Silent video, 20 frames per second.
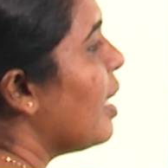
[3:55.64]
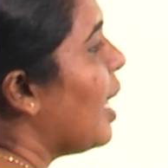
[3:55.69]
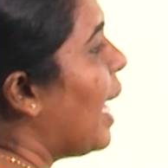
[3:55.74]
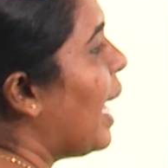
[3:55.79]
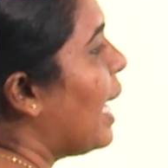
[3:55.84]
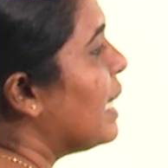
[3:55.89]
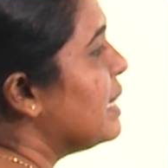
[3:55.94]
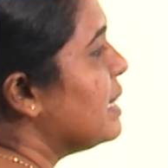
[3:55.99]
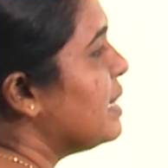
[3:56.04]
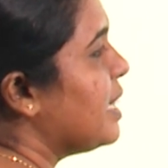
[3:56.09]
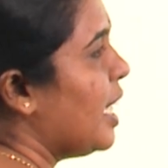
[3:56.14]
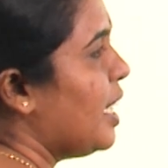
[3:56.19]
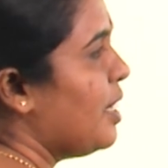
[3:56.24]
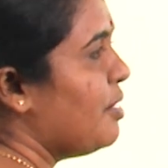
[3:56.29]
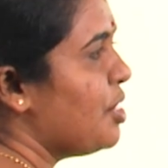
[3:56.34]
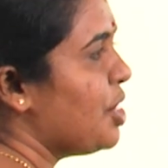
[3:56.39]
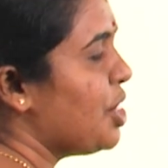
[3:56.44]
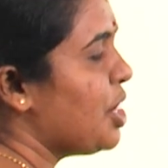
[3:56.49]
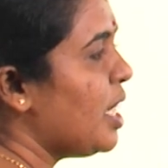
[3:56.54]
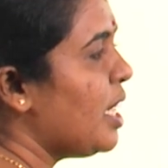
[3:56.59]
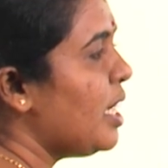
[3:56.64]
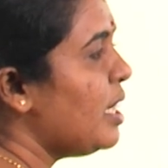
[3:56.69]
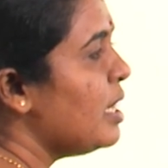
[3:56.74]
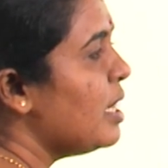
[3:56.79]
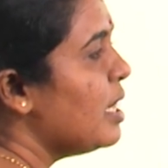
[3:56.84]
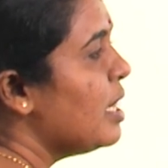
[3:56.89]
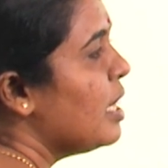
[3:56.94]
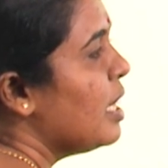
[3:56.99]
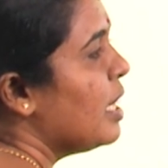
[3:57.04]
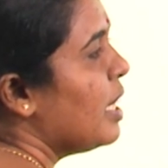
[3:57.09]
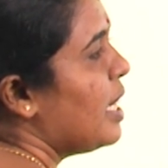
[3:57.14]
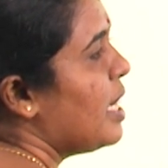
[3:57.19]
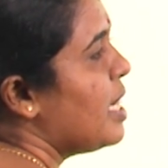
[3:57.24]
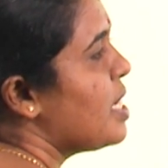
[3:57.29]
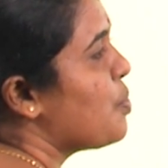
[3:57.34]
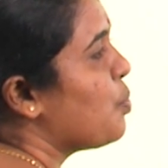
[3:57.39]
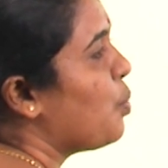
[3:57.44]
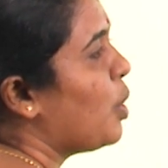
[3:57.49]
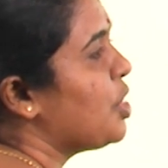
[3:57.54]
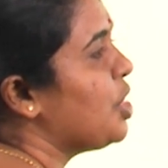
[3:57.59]
and the television. He
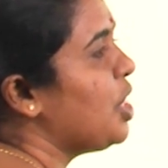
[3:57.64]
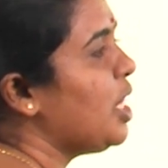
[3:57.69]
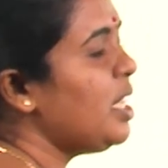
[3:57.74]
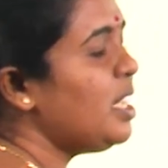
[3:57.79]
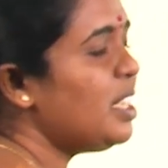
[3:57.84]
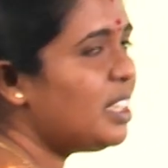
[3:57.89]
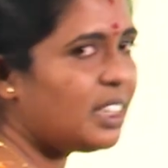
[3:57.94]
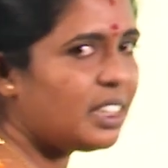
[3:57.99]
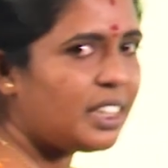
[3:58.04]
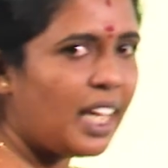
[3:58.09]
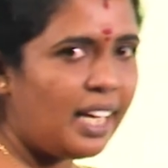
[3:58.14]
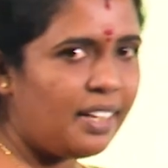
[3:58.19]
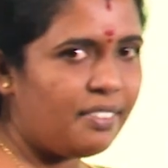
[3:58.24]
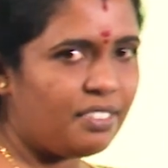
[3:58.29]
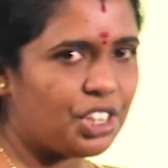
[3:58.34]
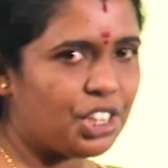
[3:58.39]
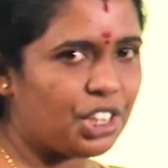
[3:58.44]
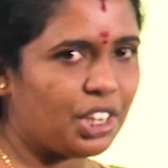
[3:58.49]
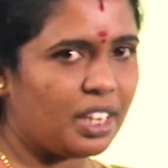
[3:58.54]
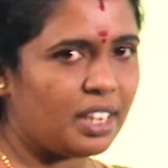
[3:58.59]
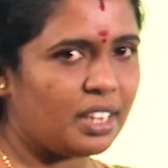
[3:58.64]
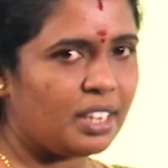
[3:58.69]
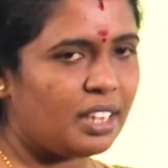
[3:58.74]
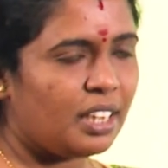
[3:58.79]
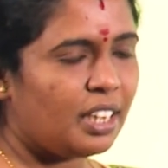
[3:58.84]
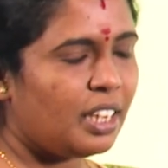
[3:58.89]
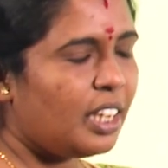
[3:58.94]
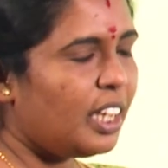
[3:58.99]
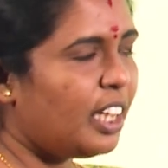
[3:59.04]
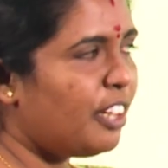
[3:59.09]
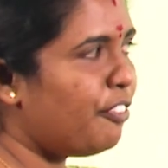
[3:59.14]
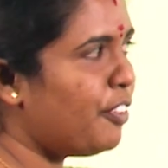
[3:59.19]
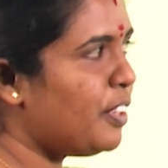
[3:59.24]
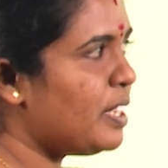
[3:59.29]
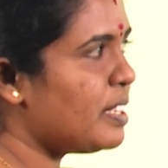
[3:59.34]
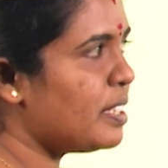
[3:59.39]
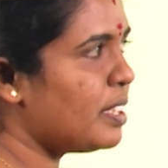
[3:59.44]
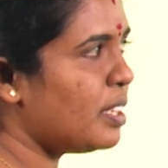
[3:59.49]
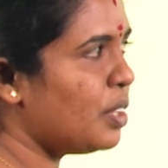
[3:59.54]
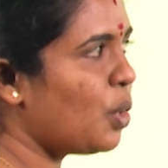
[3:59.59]
is watching television. If it
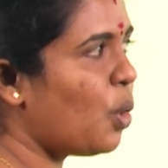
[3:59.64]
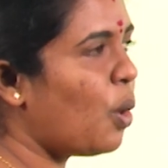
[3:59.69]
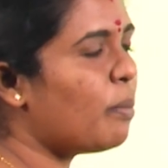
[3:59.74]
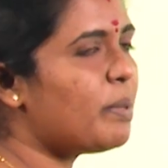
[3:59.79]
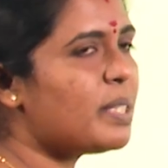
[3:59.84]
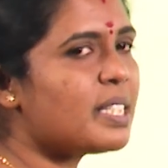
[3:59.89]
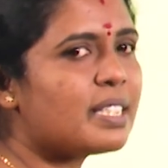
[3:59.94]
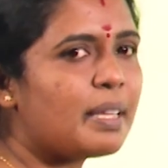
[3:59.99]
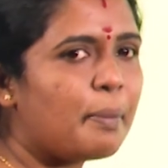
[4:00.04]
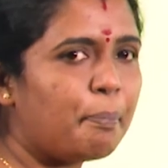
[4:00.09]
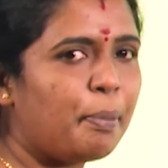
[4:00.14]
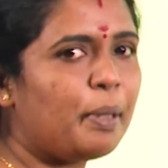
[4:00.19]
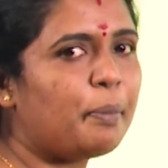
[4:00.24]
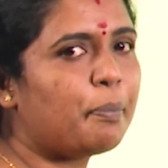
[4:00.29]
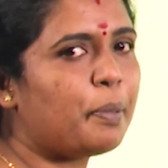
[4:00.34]
is a normal simple